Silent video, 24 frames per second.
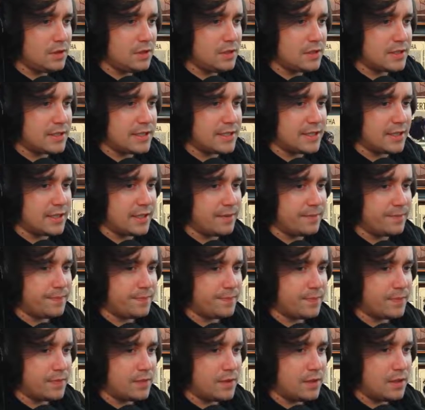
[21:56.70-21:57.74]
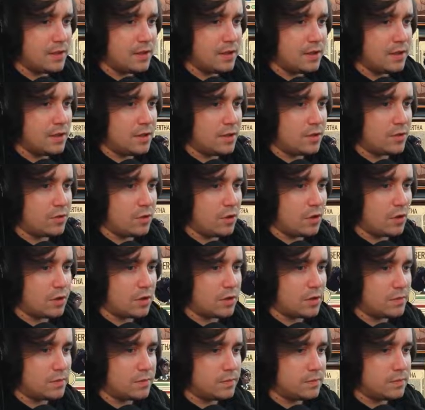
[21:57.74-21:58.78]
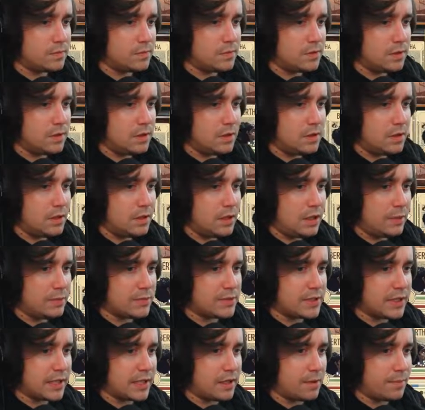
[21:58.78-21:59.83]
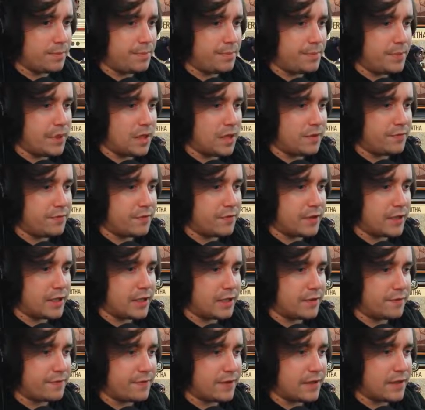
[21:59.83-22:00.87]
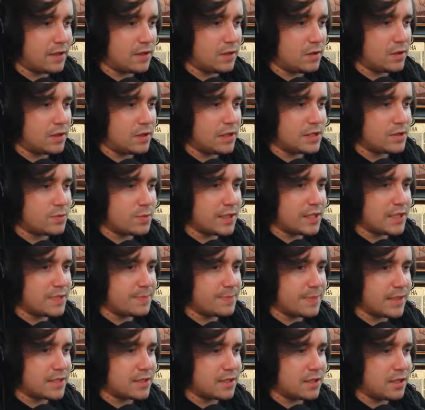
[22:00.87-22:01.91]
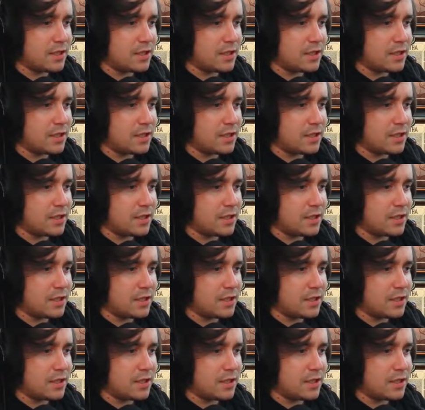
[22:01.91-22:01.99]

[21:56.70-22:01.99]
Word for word: Caesar. Grok. I'm going to take Bertha again, I think. Or unless Winnie's better.